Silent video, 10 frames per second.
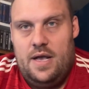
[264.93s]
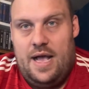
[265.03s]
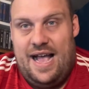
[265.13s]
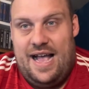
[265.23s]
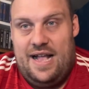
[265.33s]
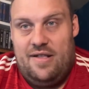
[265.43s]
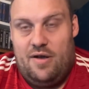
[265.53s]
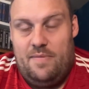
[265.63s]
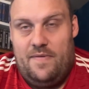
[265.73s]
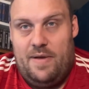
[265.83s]
And
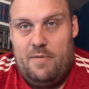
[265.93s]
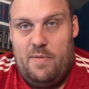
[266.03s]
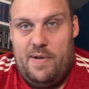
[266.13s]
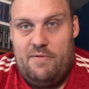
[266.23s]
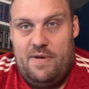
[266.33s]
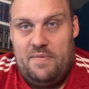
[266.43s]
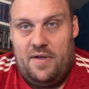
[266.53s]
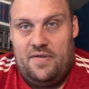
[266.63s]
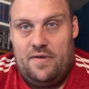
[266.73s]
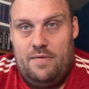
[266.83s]
hopefully I might be able to grab
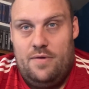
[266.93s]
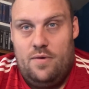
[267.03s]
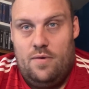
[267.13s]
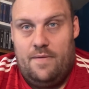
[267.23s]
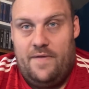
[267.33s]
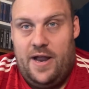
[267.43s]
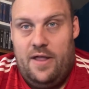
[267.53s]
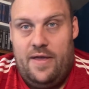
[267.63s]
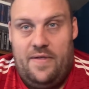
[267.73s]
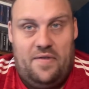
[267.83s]
something soon. Or failing
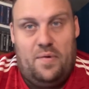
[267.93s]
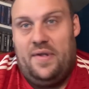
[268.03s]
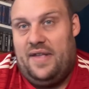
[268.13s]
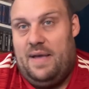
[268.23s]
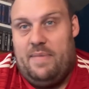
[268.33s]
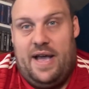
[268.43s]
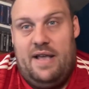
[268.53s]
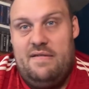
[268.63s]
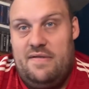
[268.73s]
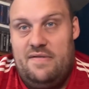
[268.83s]
that, there's always eBay.
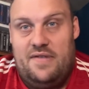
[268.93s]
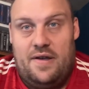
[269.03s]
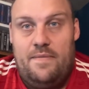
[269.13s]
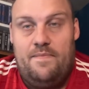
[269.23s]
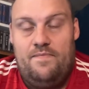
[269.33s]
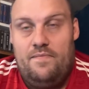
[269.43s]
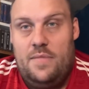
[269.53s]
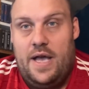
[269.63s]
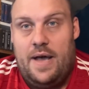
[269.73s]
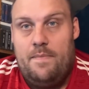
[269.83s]
So yeah.